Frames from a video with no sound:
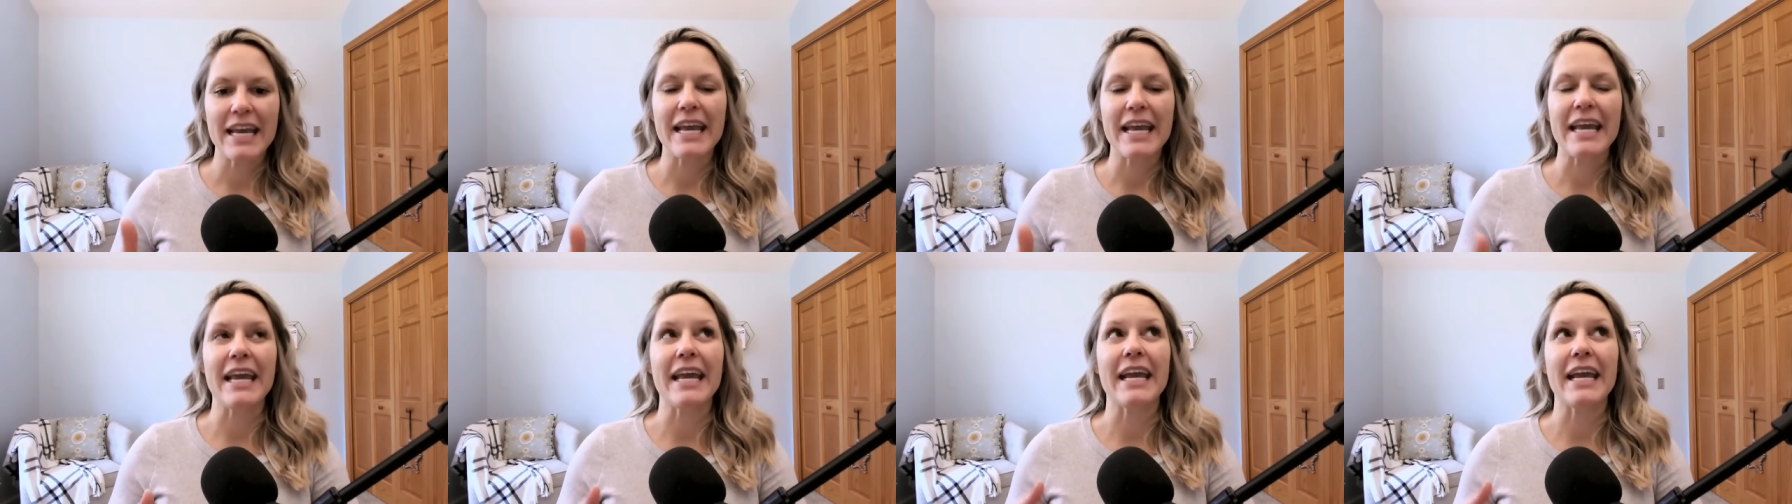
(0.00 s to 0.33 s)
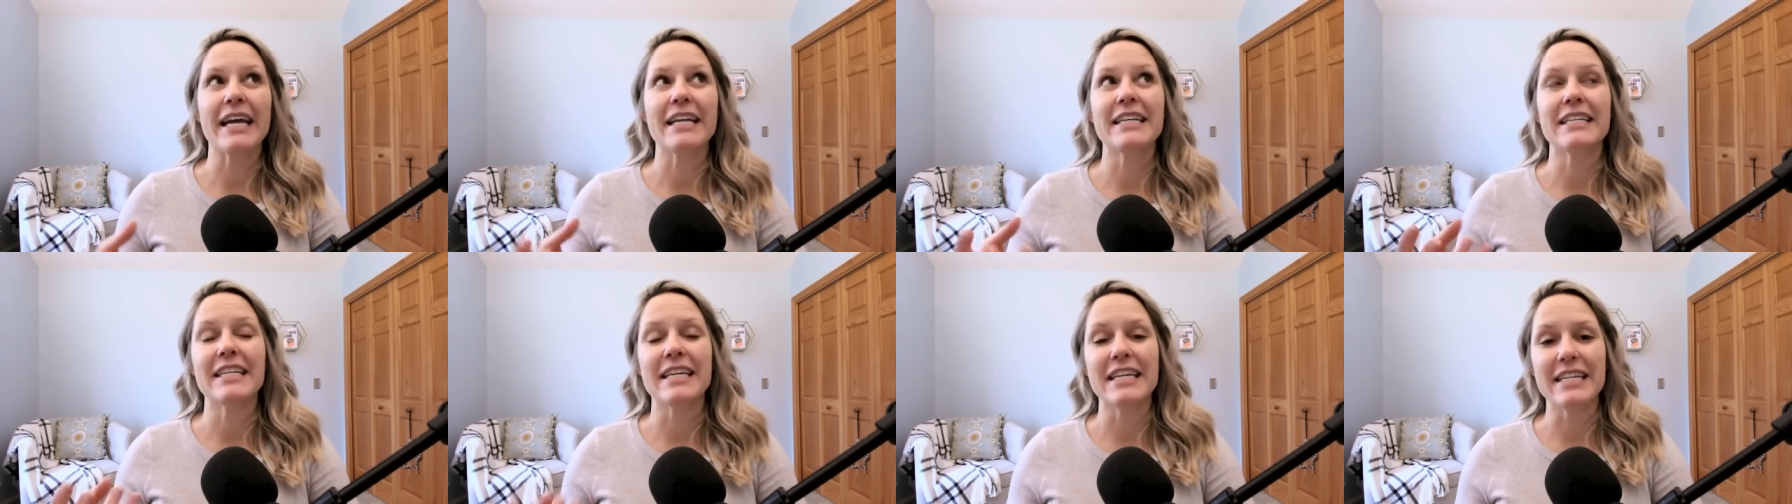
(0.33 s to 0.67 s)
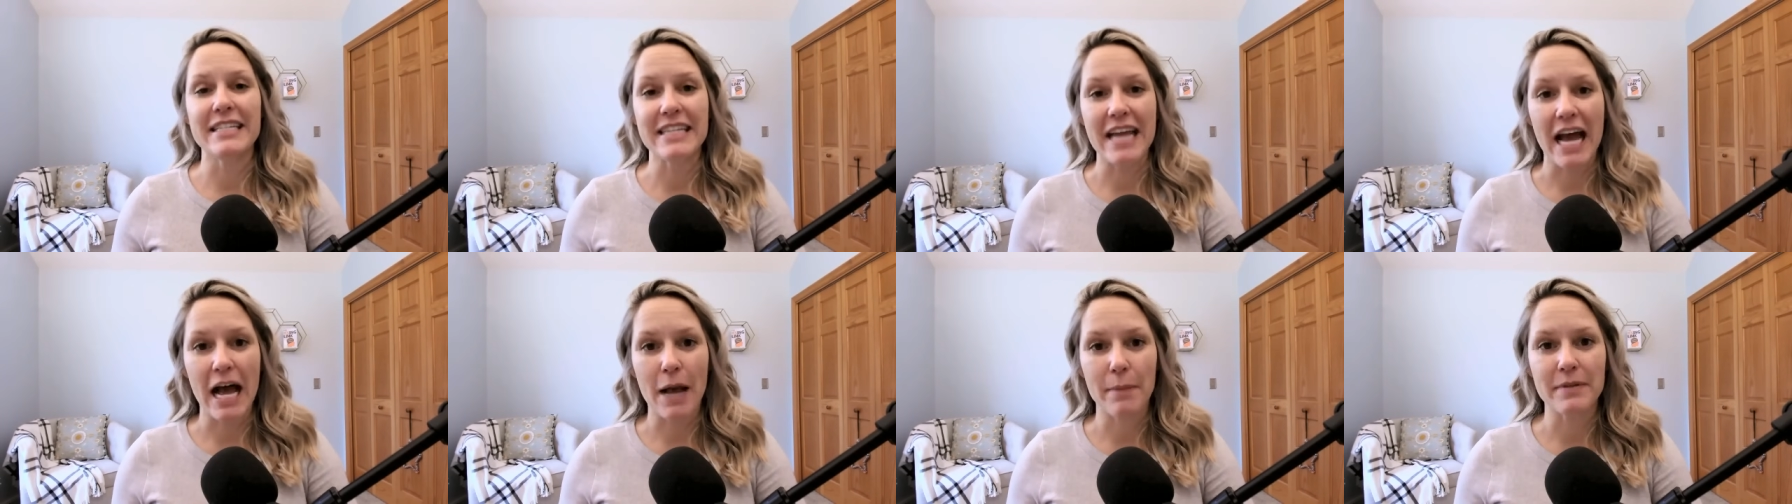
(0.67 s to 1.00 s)
and
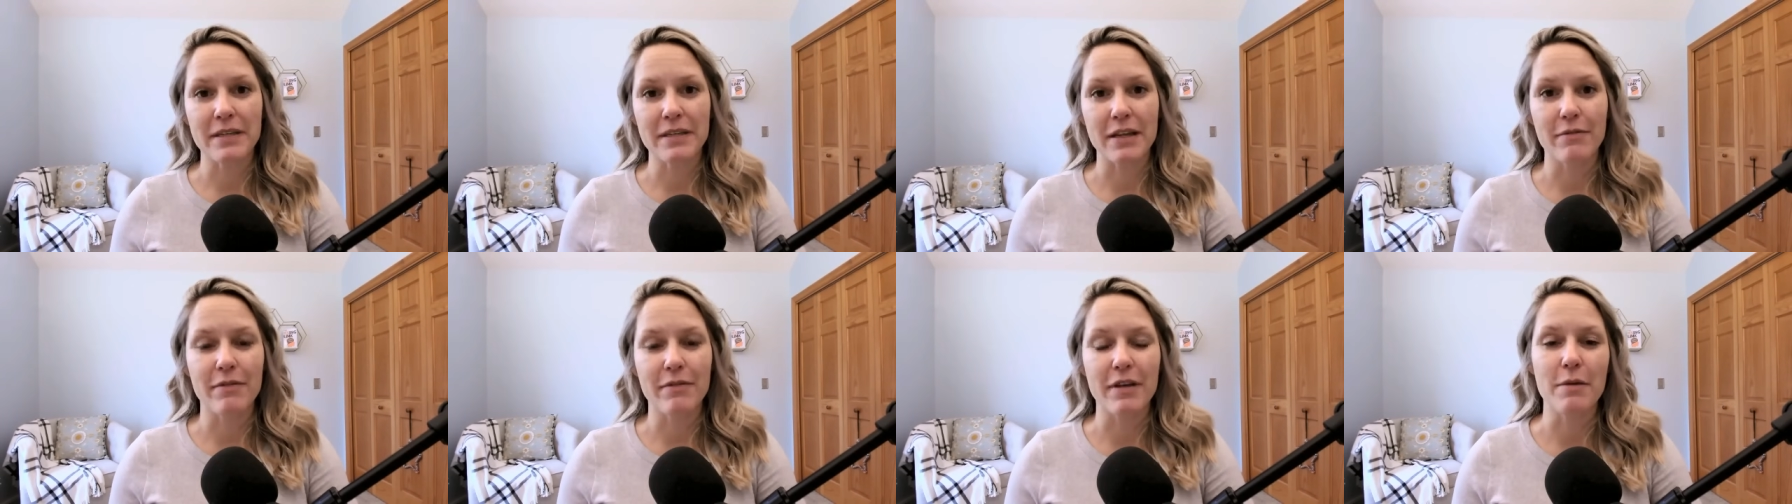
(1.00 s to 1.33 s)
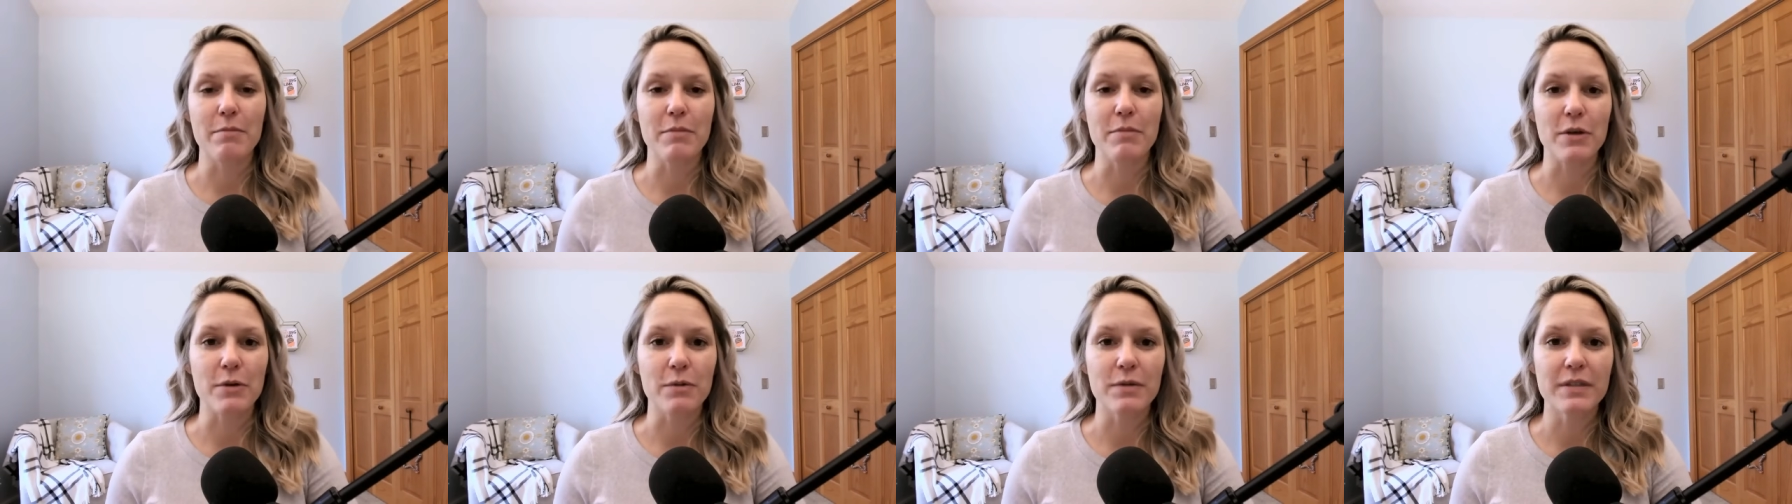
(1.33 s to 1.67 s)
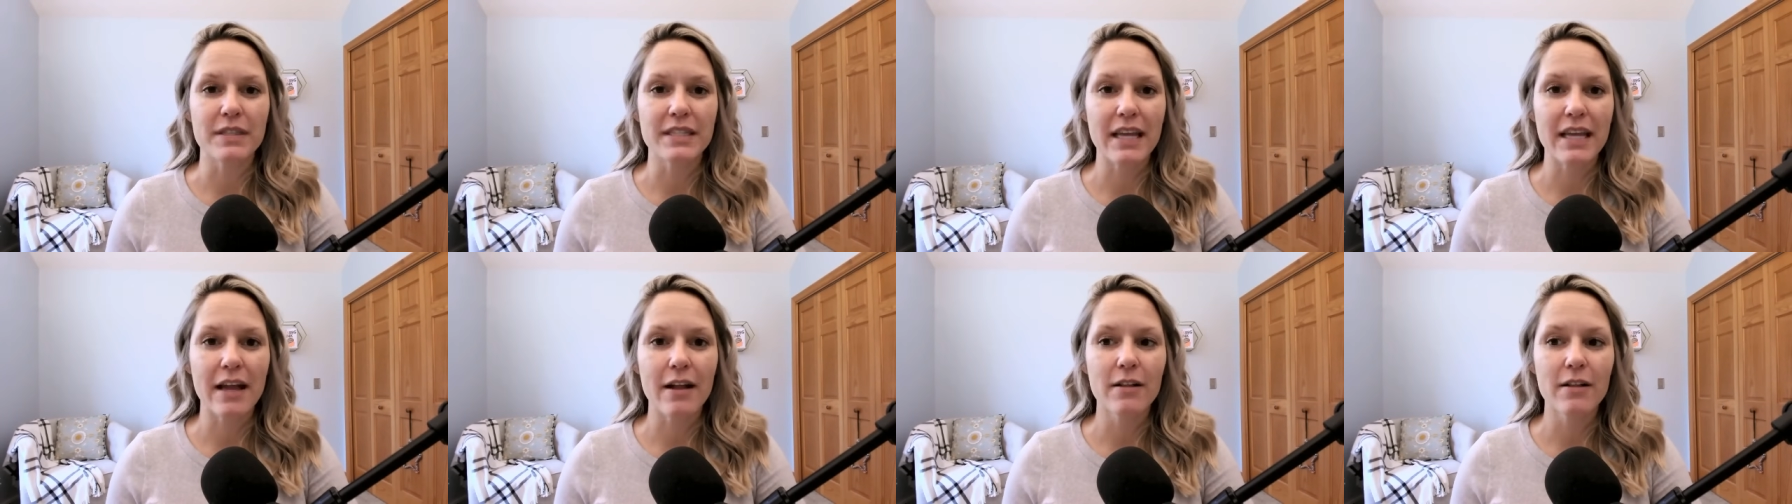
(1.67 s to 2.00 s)
adaptive immune
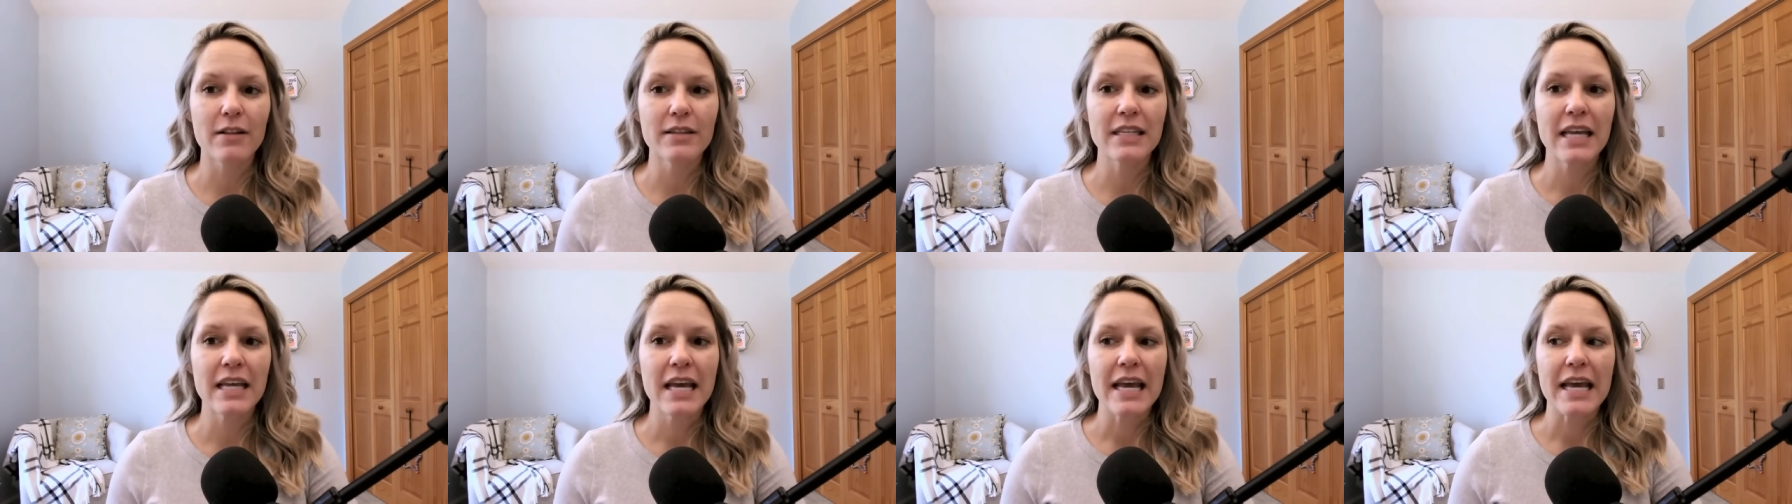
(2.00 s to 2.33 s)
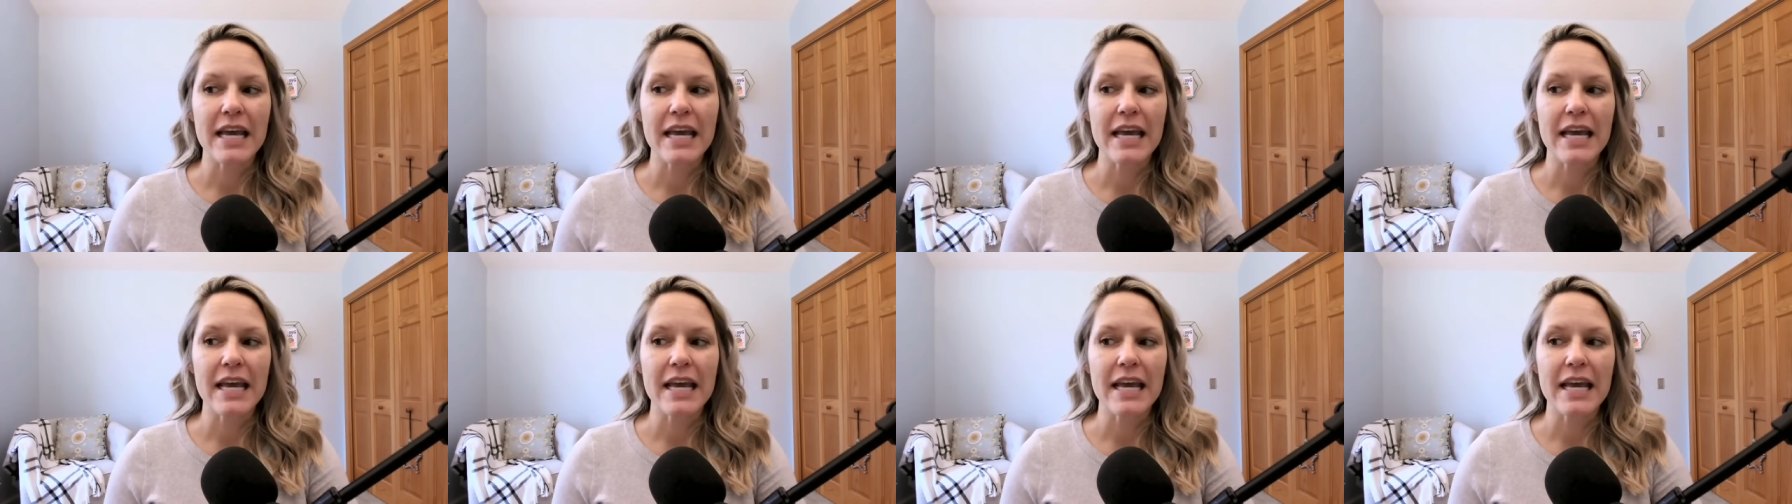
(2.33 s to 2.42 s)
cells